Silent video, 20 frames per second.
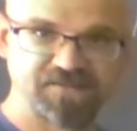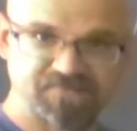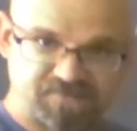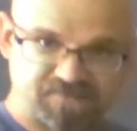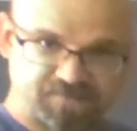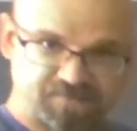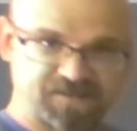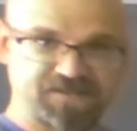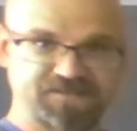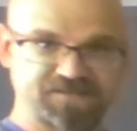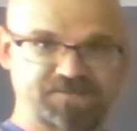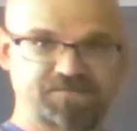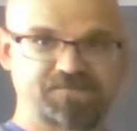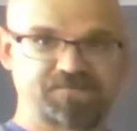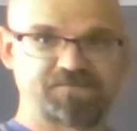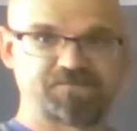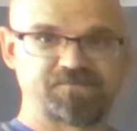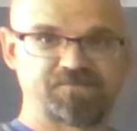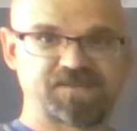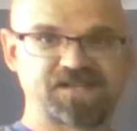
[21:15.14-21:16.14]
feminism.
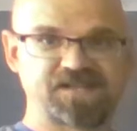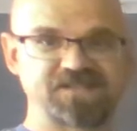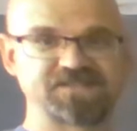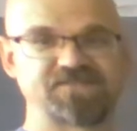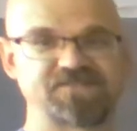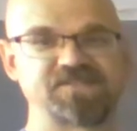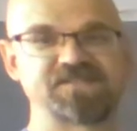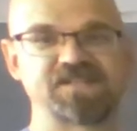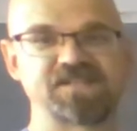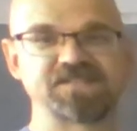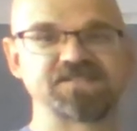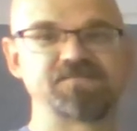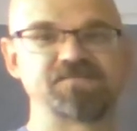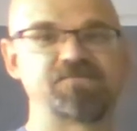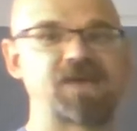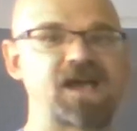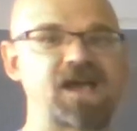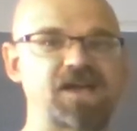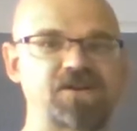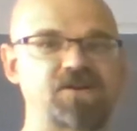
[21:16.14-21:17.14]
Because if it doesn't
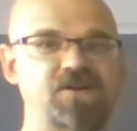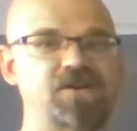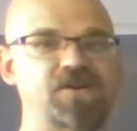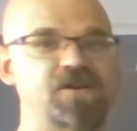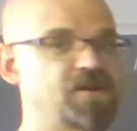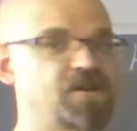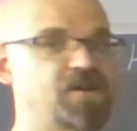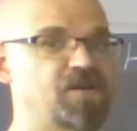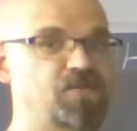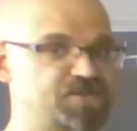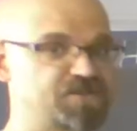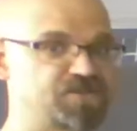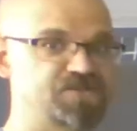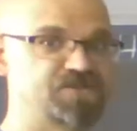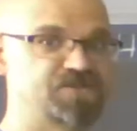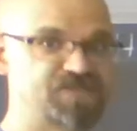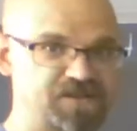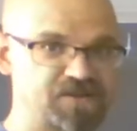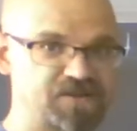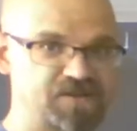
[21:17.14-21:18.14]
matter what your
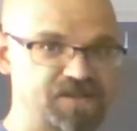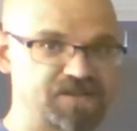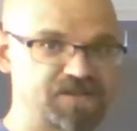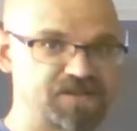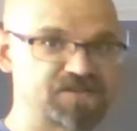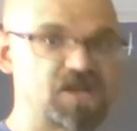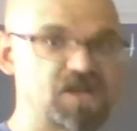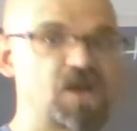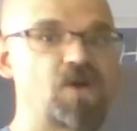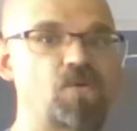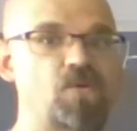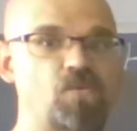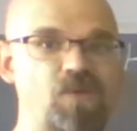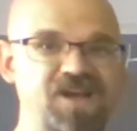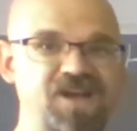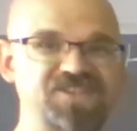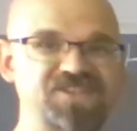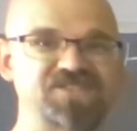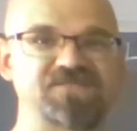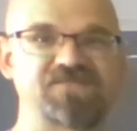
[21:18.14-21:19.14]
gender is,
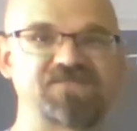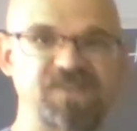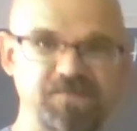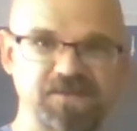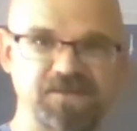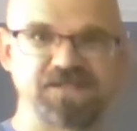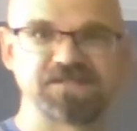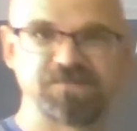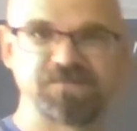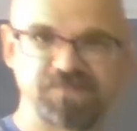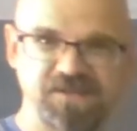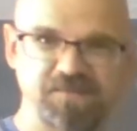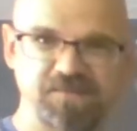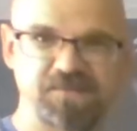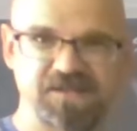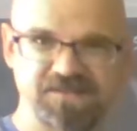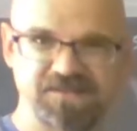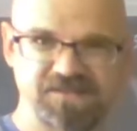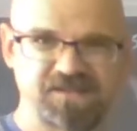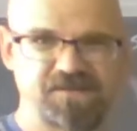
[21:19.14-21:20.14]
why should feminism be a
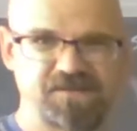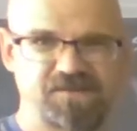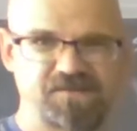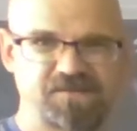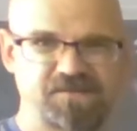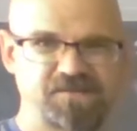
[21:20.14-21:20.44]
big deal?